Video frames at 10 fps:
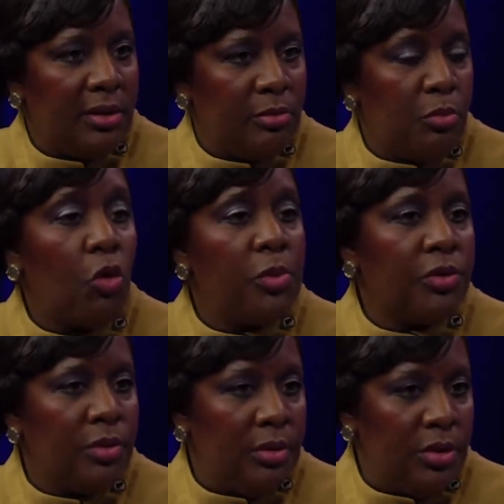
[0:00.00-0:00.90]
little
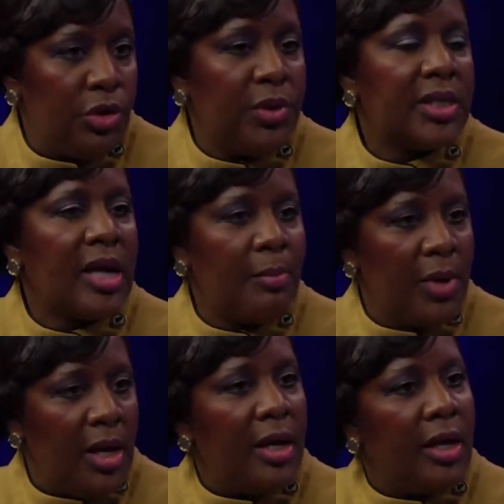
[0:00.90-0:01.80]
mobile unit yes, come
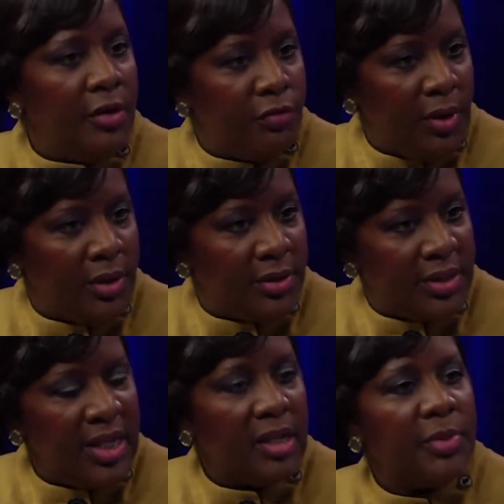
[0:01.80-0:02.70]
in front of the
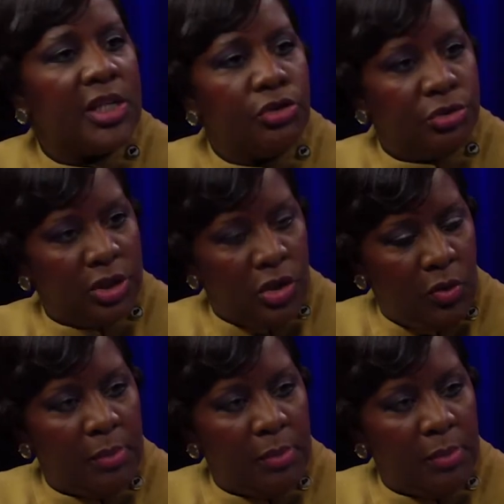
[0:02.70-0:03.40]
city because mm -hmm. you say you mm-hmm.